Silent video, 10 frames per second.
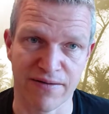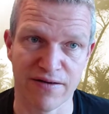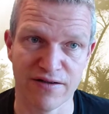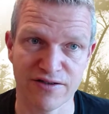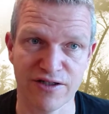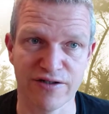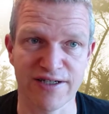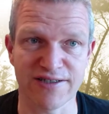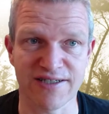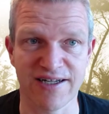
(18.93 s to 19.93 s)
So
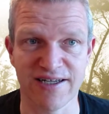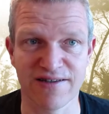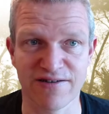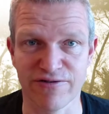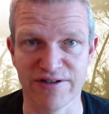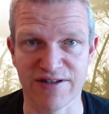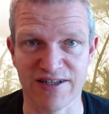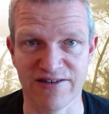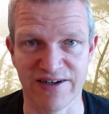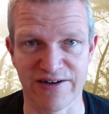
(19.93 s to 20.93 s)
let's get into it
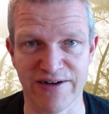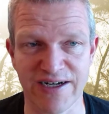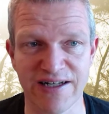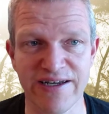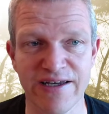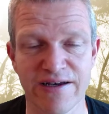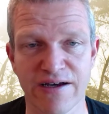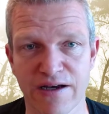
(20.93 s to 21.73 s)
directly.